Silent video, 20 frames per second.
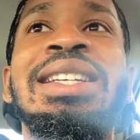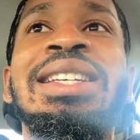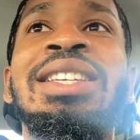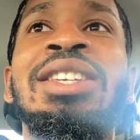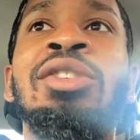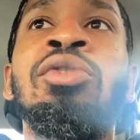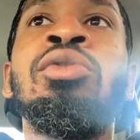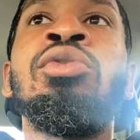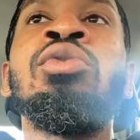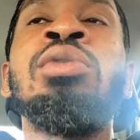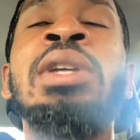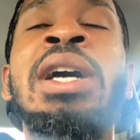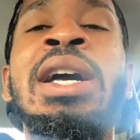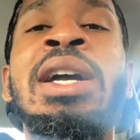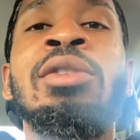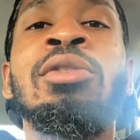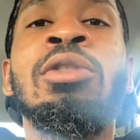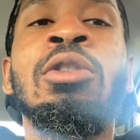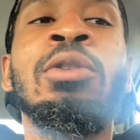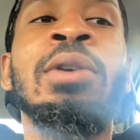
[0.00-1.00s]
You do not
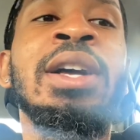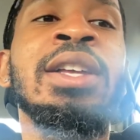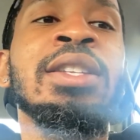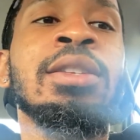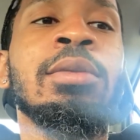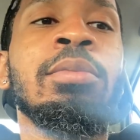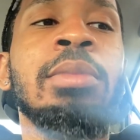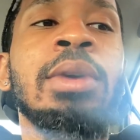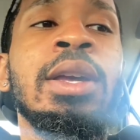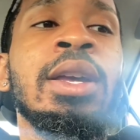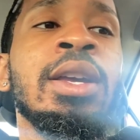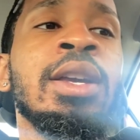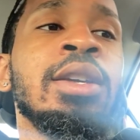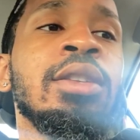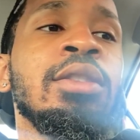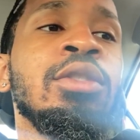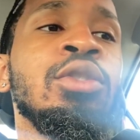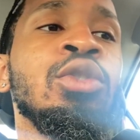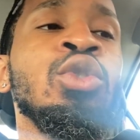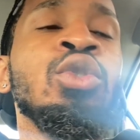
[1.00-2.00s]
grow as a
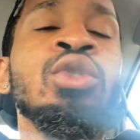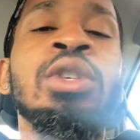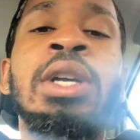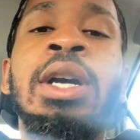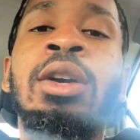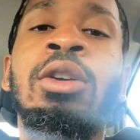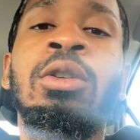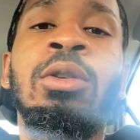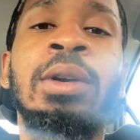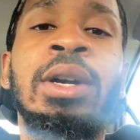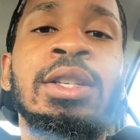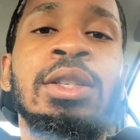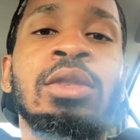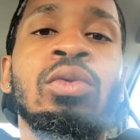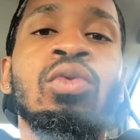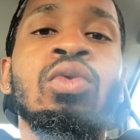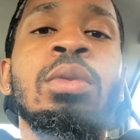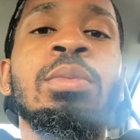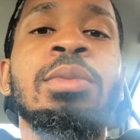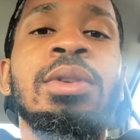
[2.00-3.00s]
man. You do not grow as a
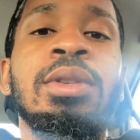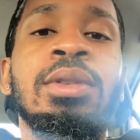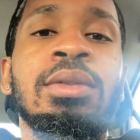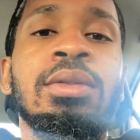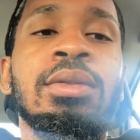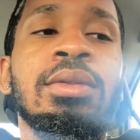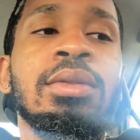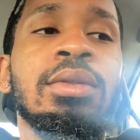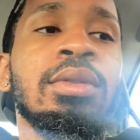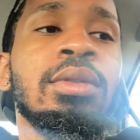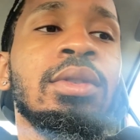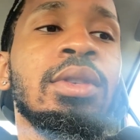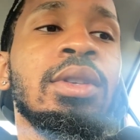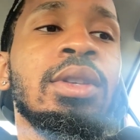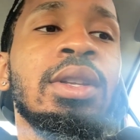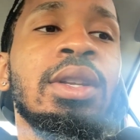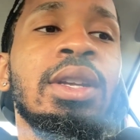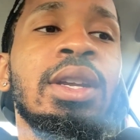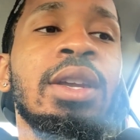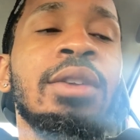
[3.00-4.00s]
woman
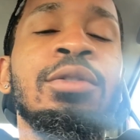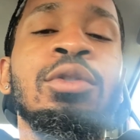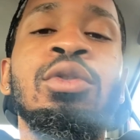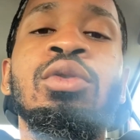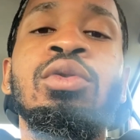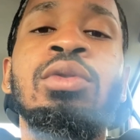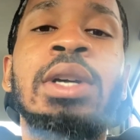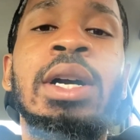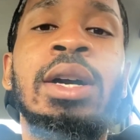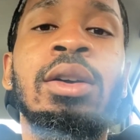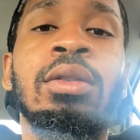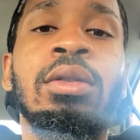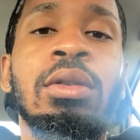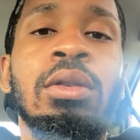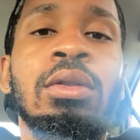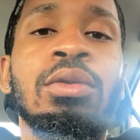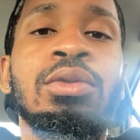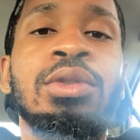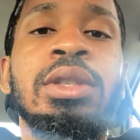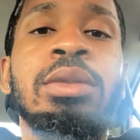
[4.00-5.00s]
if you do not
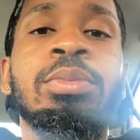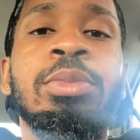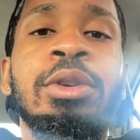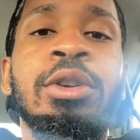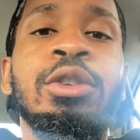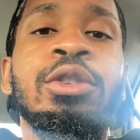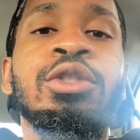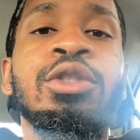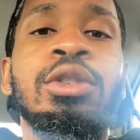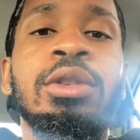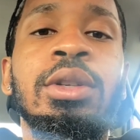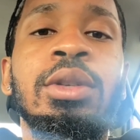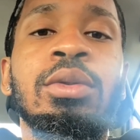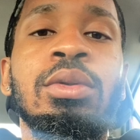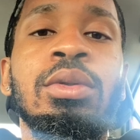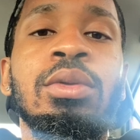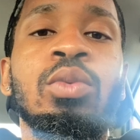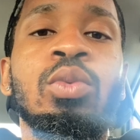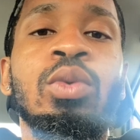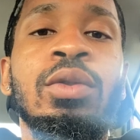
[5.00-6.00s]
grow spiritually
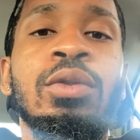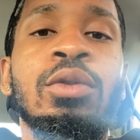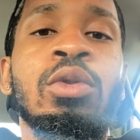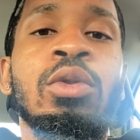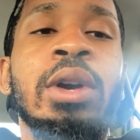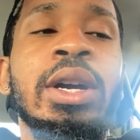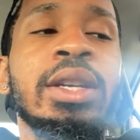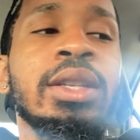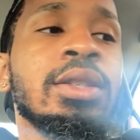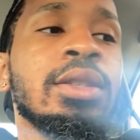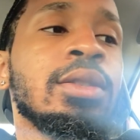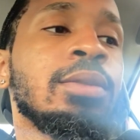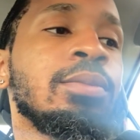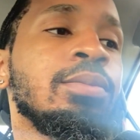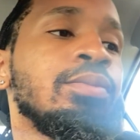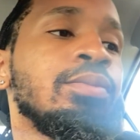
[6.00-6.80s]
with Christ.